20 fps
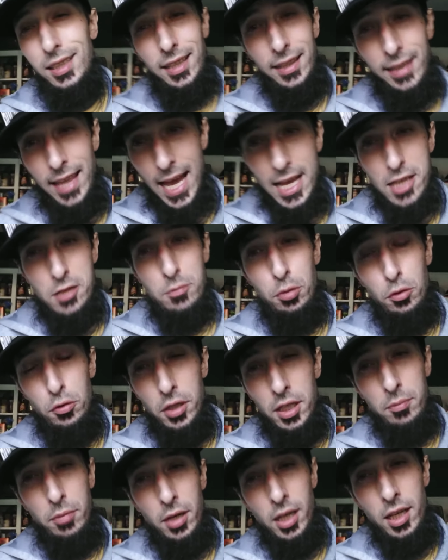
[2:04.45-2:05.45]
That's
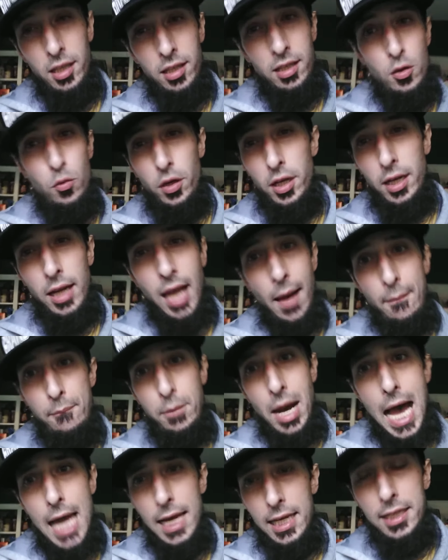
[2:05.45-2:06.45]
booty, but you would have got
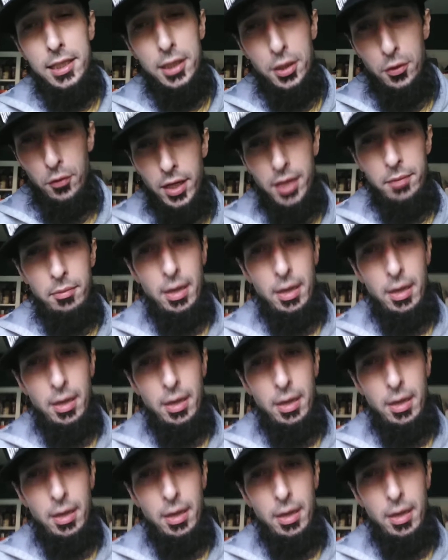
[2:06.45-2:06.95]
bodied anyway